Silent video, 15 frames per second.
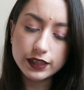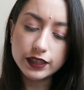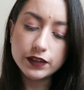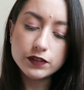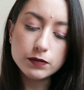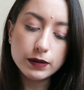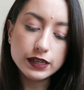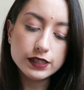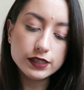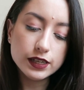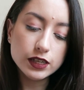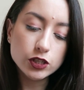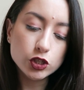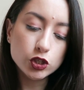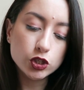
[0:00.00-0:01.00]
it leaves my
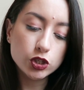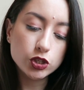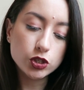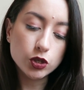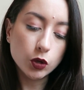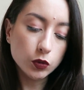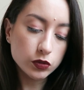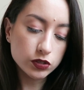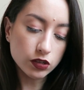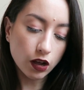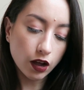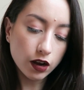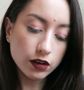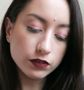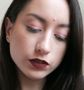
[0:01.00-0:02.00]
skin so
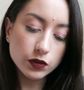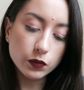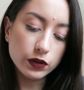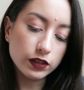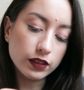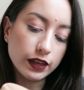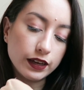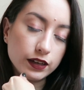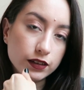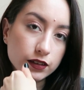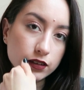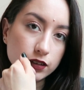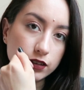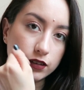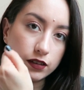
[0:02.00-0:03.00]
soft with like
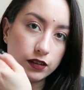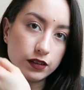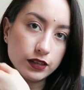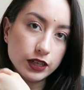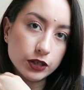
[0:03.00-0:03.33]
an